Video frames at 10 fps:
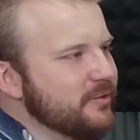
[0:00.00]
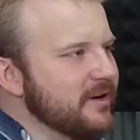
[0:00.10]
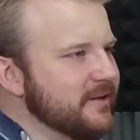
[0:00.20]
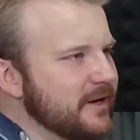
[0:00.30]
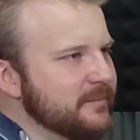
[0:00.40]

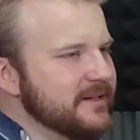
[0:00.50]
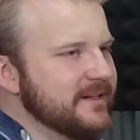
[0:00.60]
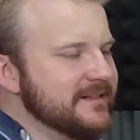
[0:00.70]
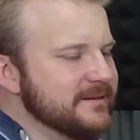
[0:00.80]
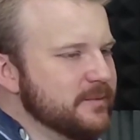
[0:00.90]
argue,
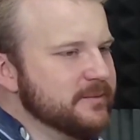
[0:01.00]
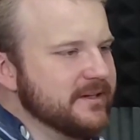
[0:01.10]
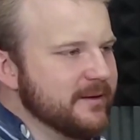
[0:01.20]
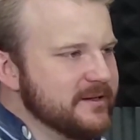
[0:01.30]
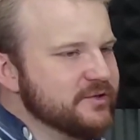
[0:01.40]
lots of people
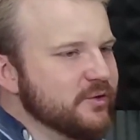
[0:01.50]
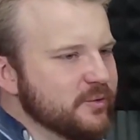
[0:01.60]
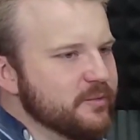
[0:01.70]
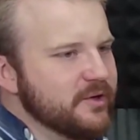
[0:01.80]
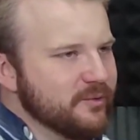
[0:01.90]
talk about
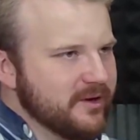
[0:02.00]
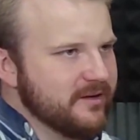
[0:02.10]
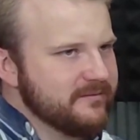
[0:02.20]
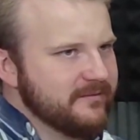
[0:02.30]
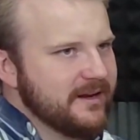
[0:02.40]

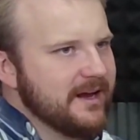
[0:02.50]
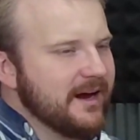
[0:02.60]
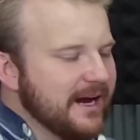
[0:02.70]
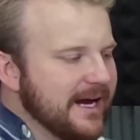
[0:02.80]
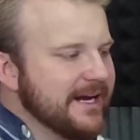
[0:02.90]
solopreneur.
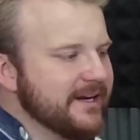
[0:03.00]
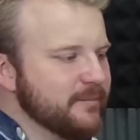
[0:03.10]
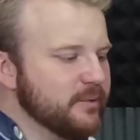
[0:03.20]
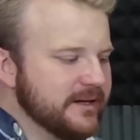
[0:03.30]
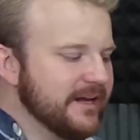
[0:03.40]
I
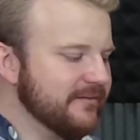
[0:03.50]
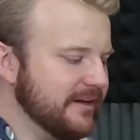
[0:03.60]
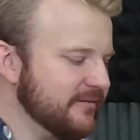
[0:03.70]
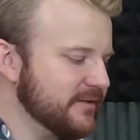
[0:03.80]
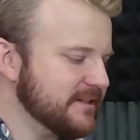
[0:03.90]
put a heavy
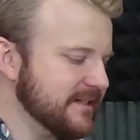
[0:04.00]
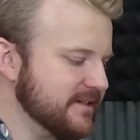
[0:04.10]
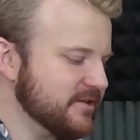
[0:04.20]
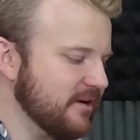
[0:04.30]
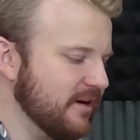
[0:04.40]

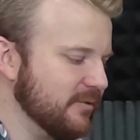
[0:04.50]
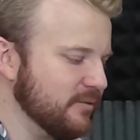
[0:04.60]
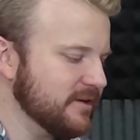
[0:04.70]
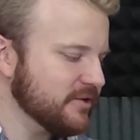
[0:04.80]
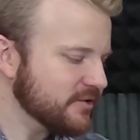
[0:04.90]
emphasis on
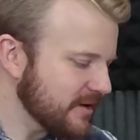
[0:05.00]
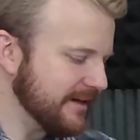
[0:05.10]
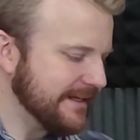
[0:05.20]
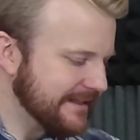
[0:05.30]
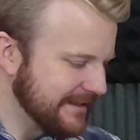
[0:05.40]
when you're
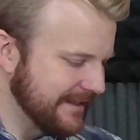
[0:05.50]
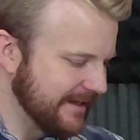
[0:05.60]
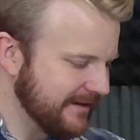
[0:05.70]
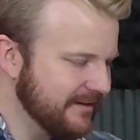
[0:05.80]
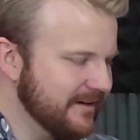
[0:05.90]
starting
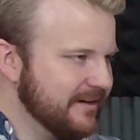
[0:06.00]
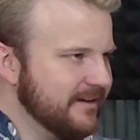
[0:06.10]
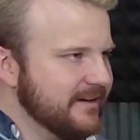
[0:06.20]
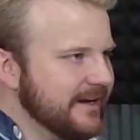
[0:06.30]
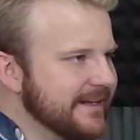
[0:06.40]
anything,
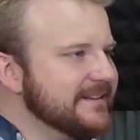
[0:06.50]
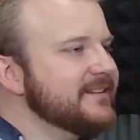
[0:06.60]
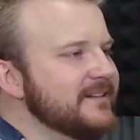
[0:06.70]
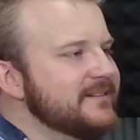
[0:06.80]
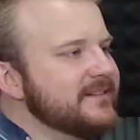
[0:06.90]
at
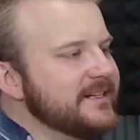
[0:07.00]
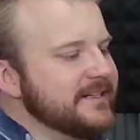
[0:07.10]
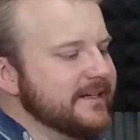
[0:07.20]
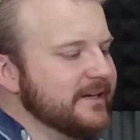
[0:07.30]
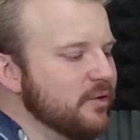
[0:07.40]
least
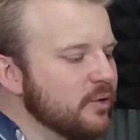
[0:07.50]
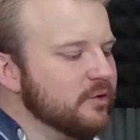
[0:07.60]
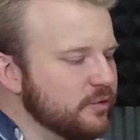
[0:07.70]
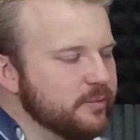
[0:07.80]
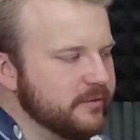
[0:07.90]
getting a core
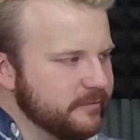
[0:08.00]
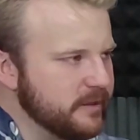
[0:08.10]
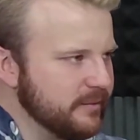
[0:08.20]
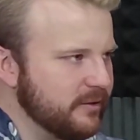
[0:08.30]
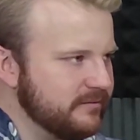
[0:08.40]
group of
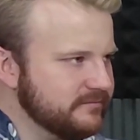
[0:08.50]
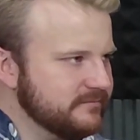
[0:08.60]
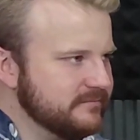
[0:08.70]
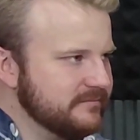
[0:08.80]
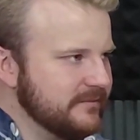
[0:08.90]
people.
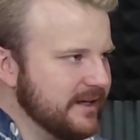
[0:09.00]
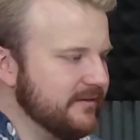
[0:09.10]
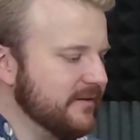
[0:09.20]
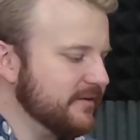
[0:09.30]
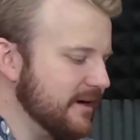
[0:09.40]

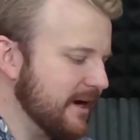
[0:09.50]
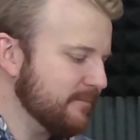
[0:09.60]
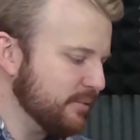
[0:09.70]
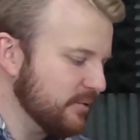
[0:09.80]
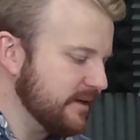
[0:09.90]
Even if they're not
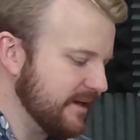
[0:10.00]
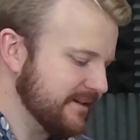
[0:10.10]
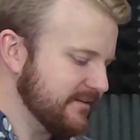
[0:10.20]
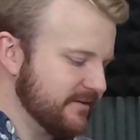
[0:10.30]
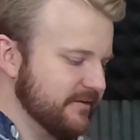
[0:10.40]

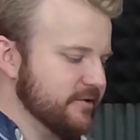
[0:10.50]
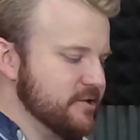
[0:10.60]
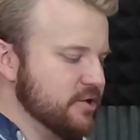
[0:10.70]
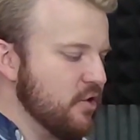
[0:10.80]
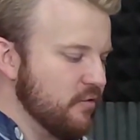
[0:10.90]
employees, even if they're
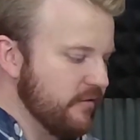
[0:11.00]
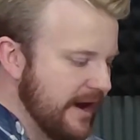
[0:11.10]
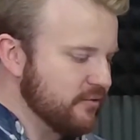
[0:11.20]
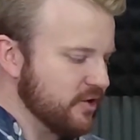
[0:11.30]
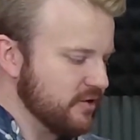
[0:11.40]
just
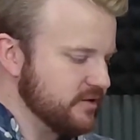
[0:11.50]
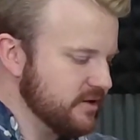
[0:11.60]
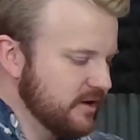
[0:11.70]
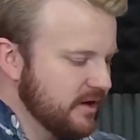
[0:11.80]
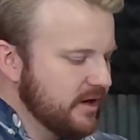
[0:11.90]
co-founders,
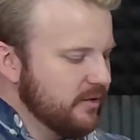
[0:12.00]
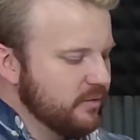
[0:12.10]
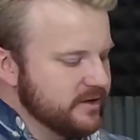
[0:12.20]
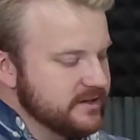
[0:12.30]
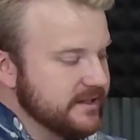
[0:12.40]

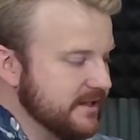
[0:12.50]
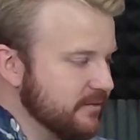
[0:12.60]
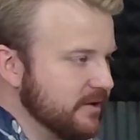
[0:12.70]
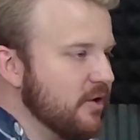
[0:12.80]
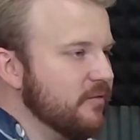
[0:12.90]
which dealing
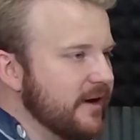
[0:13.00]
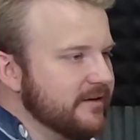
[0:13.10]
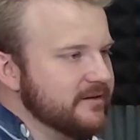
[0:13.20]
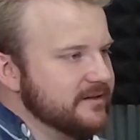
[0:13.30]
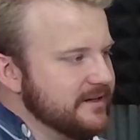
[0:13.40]
with
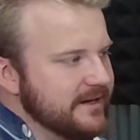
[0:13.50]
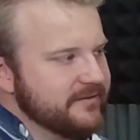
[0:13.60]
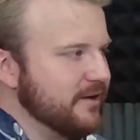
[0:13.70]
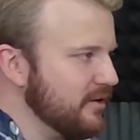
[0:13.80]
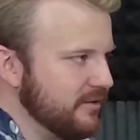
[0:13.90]
co-founders can have
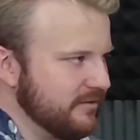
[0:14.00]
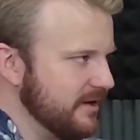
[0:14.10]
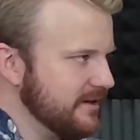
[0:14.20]
their own